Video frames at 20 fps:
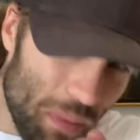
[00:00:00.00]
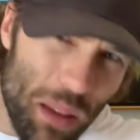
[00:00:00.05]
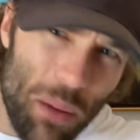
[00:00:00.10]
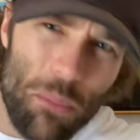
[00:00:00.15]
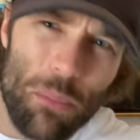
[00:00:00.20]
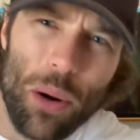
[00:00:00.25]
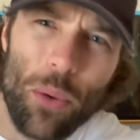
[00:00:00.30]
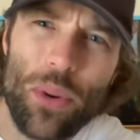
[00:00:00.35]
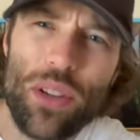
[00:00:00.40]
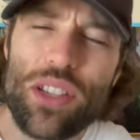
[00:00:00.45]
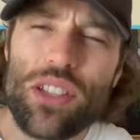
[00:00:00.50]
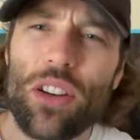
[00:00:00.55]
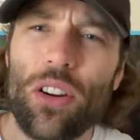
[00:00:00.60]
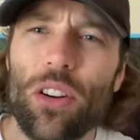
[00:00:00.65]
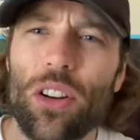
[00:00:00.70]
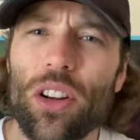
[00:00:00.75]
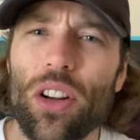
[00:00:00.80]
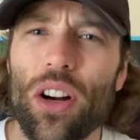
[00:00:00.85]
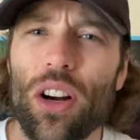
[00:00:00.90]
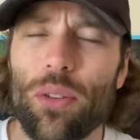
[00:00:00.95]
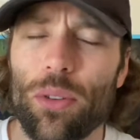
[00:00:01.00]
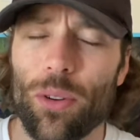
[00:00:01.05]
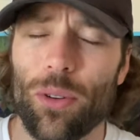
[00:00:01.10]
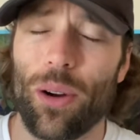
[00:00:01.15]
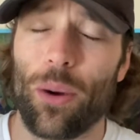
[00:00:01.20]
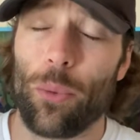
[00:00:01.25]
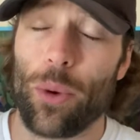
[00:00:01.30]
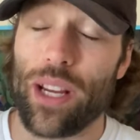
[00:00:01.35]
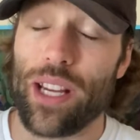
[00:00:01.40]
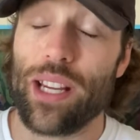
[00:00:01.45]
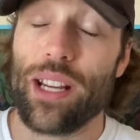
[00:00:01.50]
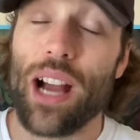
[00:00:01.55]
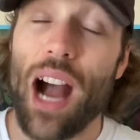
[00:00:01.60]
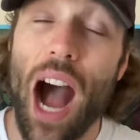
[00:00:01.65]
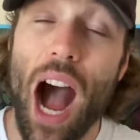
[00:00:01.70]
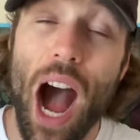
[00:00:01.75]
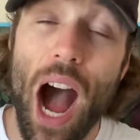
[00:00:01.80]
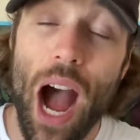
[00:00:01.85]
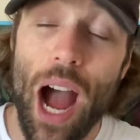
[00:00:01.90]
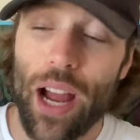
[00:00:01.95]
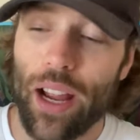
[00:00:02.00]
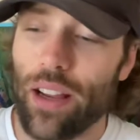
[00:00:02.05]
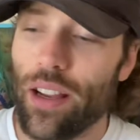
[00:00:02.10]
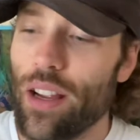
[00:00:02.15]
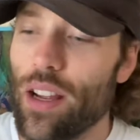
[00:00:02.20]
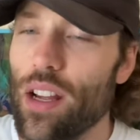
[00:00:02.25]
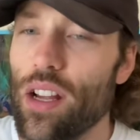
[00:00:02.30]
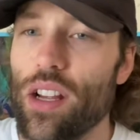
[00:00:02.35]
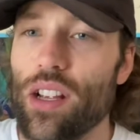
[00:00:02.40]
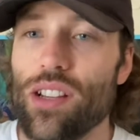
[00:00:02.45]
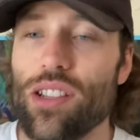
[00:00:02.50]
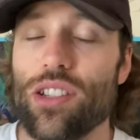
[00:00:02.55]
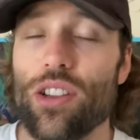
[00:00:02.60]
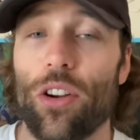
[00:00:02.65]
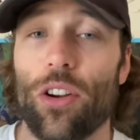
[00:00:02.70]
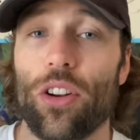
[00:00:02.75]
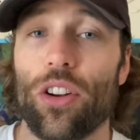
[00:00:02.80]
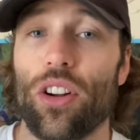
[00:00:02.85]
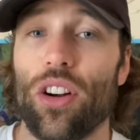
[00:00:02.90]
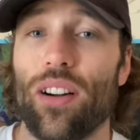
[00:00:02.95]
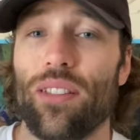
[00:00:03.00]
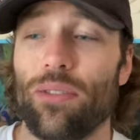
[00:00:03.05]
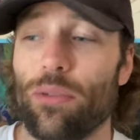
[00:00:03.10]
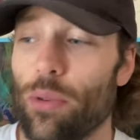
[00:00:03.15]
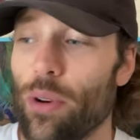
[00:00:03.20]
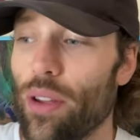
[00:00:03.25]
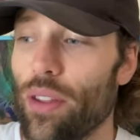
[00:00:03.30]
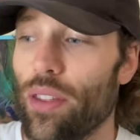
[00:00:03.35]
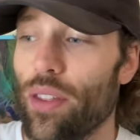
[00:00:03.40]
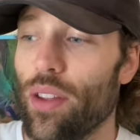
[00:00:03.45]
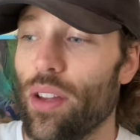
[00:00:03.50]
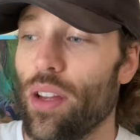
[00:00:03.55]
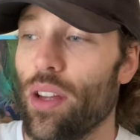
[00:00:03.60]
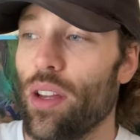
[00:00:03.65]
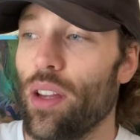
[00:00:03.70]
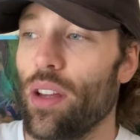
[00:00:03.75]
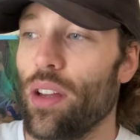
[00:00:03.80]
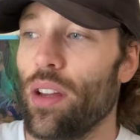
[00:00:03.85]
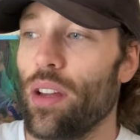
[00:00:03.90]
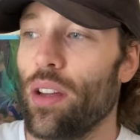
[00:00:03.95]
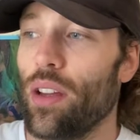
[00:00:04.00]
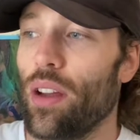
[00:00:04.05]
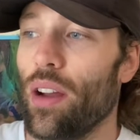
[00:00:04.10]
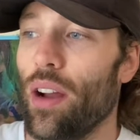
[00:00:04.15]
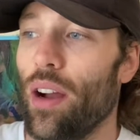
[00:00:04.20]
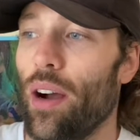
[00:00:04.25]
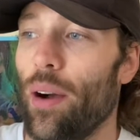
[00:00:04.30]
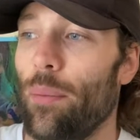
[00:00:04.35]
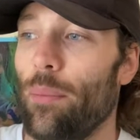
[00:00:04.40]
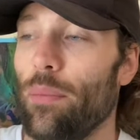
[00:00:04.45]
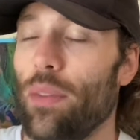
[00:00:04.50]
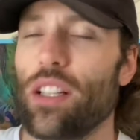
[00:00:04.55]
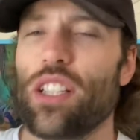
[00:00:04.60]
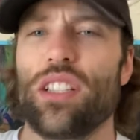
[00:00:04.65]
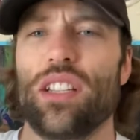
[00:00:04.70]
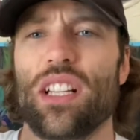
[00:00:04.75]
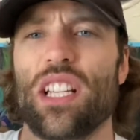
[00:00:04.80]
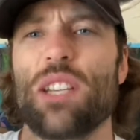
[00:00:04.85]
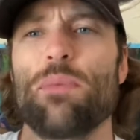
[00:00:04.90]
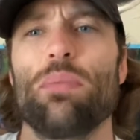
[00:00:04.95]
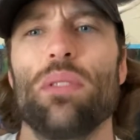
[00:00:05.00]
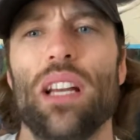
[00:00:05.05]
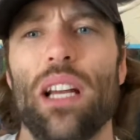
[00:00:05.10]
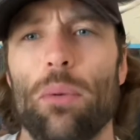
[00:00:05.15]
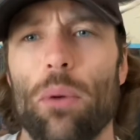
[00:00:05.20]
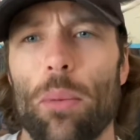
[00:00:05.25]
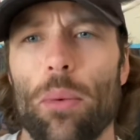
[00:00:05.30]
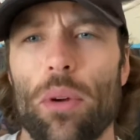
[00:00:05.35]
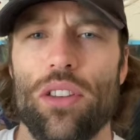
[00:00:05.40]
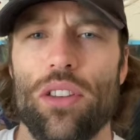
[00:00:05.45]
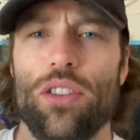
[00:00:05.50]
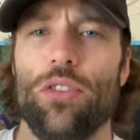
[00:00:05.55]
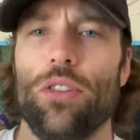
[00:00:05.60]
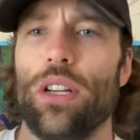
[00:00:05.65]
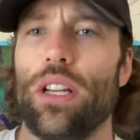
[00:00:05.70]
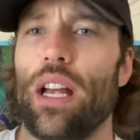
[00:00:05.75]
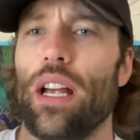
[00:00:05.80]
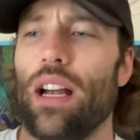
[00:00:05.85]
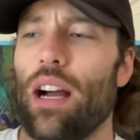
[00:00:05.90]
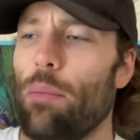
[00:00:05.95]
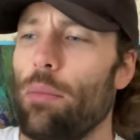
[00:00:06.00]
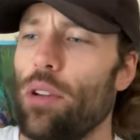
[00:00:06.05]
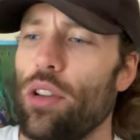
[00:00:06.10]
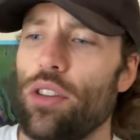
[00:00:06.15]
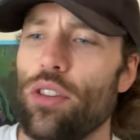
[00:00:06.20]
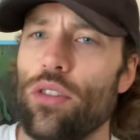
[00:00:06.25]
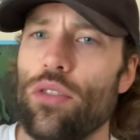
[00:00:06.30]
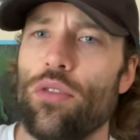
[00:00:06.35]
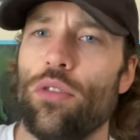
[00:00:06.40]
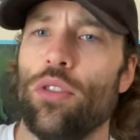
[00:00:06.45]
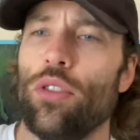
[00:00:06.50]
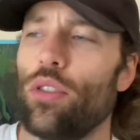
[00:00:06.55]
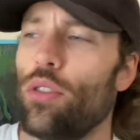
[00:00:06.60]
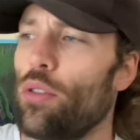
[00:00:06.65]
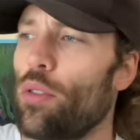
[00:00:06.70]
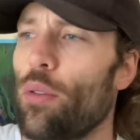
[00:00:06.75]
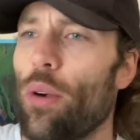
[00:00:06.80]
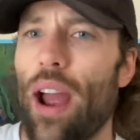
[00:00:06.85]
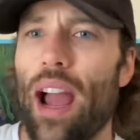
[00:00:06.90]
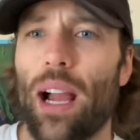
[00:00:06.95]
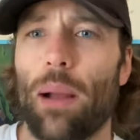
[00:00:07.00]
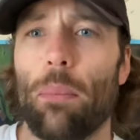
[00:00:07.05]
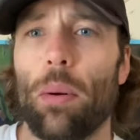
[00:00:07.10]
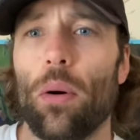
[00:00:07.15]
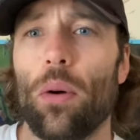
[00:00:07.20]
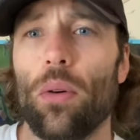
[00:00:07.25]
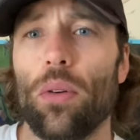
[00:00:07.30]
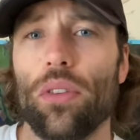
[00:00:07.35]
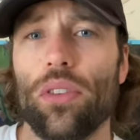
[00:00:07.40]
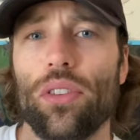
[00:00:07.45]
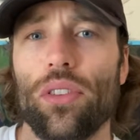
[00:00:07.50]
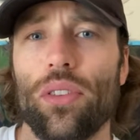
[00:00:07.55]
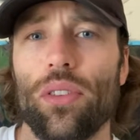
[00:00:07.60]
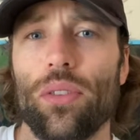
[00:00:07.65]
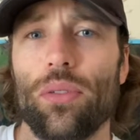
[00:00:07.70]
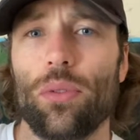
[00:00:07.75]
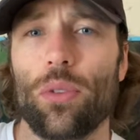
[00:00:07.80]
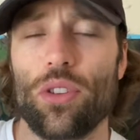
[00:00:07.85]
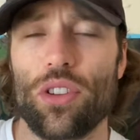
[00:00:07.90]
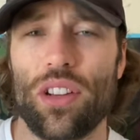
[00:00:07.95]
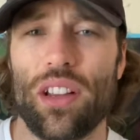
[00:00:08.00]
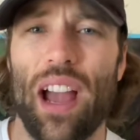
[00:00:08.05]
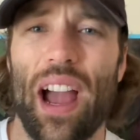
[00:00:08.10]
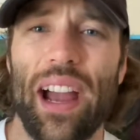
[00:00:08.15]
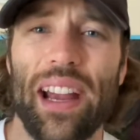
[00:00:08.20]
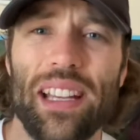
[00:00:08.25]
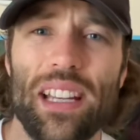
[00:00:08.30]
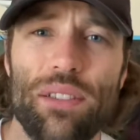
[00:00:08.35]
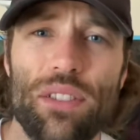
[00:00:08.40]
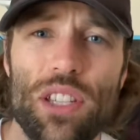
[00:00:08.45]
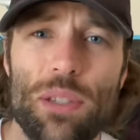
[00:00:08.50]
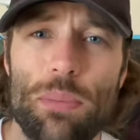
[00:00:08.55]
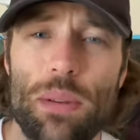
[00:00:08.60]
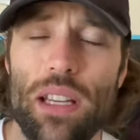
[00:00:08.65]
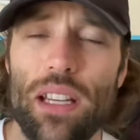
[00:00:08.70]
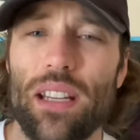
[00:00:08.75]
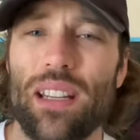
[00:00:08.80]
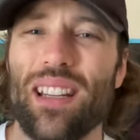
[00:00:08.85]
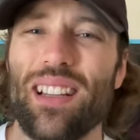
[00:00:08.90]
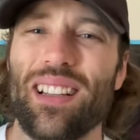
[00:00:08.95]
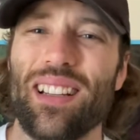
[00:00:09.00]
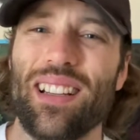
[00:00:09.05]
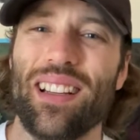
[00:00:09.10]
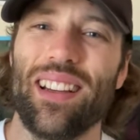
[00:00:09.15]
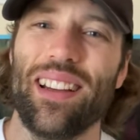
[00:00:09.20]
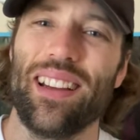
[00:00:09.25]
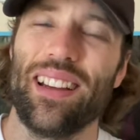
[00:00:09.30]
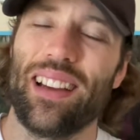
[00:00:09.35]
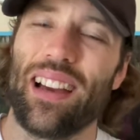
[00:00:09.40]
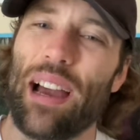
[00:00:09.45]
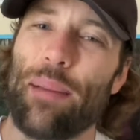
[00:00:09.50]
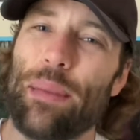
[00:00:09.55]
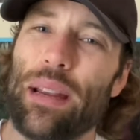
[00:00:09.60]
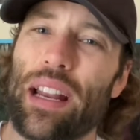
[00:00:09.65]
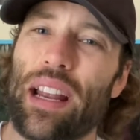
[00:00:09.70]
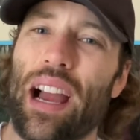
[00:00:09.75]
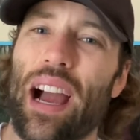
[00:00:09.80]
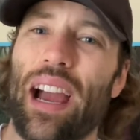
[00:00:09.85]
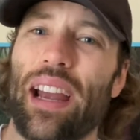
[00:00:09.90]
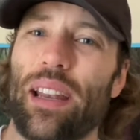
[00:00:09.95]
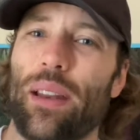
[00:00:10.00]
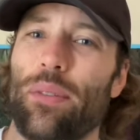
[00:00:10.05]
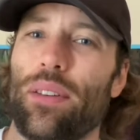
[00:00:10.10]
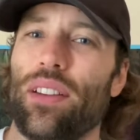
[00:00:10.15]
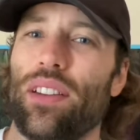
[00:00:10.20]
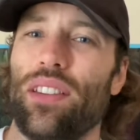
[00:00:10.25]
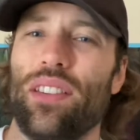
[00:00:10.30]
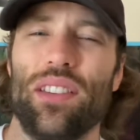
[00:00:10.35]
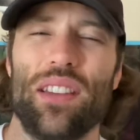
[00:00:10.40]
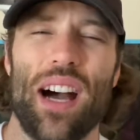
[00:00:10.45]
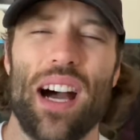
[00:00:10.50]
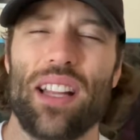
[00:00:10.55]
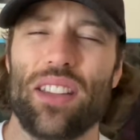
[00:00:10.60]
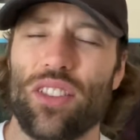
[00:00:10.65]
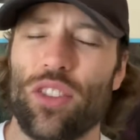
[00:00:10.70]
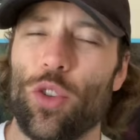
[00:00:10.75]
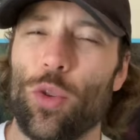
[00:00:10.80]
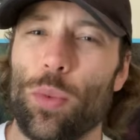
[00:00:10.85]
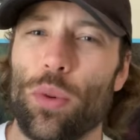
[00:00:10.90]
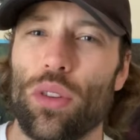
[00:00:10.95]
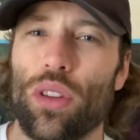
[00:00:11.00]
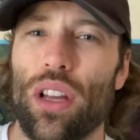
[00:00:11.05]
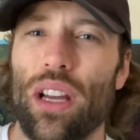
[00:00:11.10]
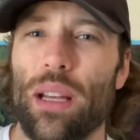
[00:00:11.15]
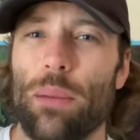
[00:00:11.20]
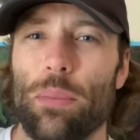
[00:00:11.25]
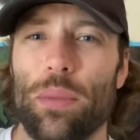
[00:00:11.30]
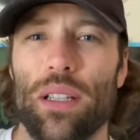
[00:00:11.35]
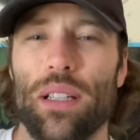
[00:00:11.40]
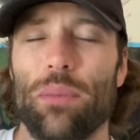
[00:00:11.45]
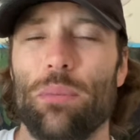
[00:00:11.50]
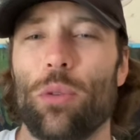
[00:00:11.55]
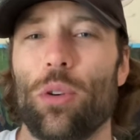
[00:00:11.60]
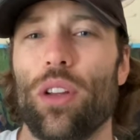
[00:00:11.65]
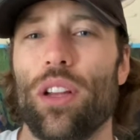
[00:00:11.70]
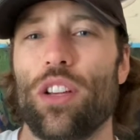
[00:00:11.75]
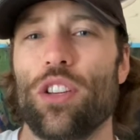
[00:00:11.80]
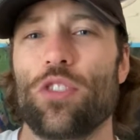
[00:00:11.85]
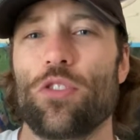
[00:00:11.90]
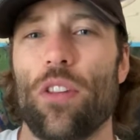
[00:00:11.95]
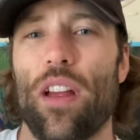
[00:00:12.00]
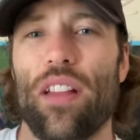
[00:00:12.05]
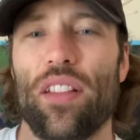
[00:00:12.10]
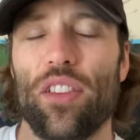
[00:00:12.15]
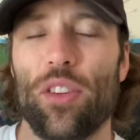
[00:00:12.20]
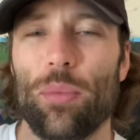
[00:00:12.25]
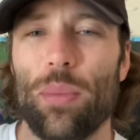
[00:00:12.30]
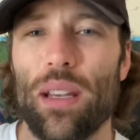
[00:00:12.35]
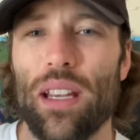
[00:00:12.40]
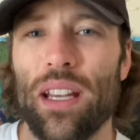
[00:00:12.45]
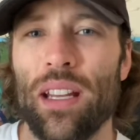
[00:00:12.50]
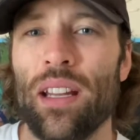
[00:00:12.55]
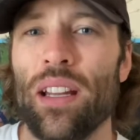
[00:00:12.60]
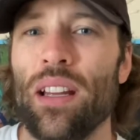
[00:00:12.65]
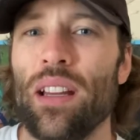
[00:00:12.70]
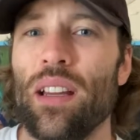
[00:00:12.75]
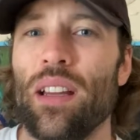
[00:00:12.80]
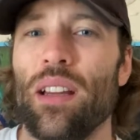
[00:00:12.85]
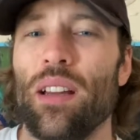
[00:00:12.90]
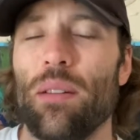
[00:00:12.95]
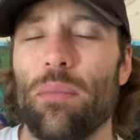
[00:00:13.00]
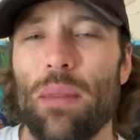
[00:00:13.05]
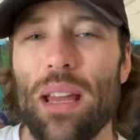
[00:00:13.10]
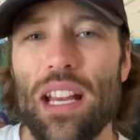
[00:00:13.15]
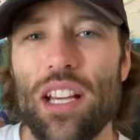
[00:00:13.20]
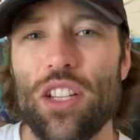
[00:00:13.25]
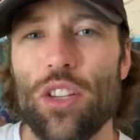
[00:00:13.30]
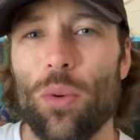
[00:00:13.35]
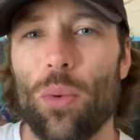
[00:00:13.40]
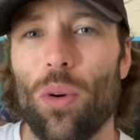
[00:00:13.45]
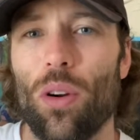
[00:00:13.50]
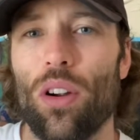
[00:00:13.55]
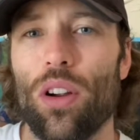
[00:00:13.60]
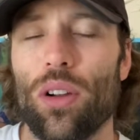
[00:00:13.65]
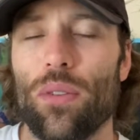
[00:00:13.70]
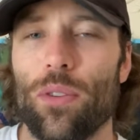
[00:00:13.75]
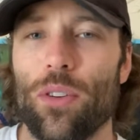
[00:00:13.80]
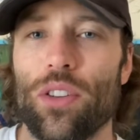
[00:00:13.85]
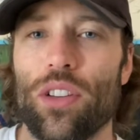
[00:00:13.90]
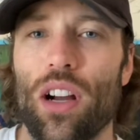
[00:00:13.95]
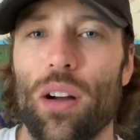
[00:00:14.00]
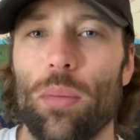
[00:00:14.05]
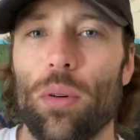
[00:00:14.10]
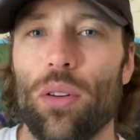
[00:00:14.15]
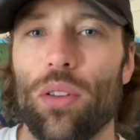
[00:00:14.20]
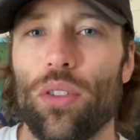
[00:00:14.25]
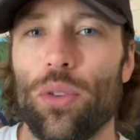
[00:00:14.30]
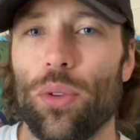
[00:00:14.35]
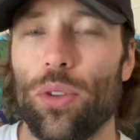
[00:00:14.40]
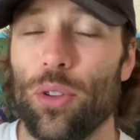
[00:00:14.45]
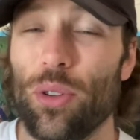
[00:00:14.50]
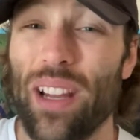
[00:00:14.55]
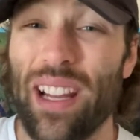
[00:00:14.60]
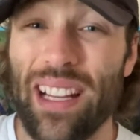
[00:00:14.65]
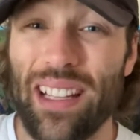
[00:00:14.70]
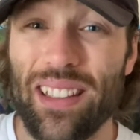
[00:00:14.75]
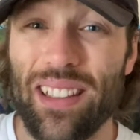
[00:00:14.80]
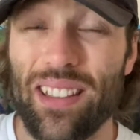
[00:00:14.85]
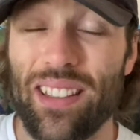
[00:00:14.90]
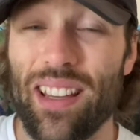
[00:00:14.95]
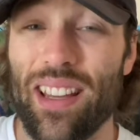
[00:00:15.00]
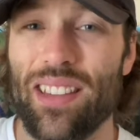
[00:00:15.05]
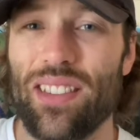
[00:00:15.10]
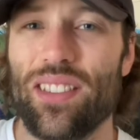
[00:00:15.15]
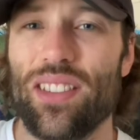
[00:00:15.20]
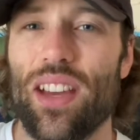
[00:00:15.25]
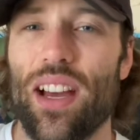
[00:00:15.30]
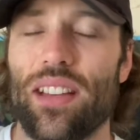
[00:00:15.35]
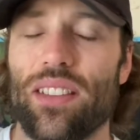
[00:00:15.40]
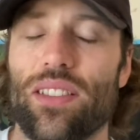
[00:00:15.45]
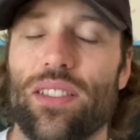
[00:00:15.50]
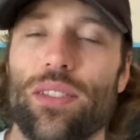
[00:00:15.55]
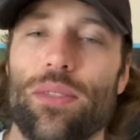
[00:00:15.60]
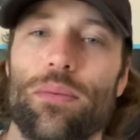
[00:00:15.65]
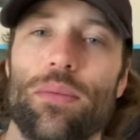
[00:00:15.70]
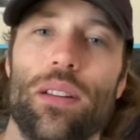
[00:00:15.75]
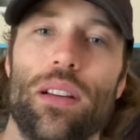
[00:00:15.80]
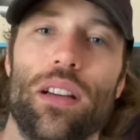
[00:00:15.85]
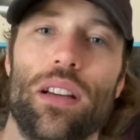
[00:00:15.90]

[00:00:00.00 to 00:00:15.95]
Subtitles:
But we started off, or we, I started off with, let's just explain what to do today. I'm going to do rack pulls for kind of speed. I mean kind of because it's not super light, but more like strength speed. Makes you work for doubles. We'll do 8 to 10 sets.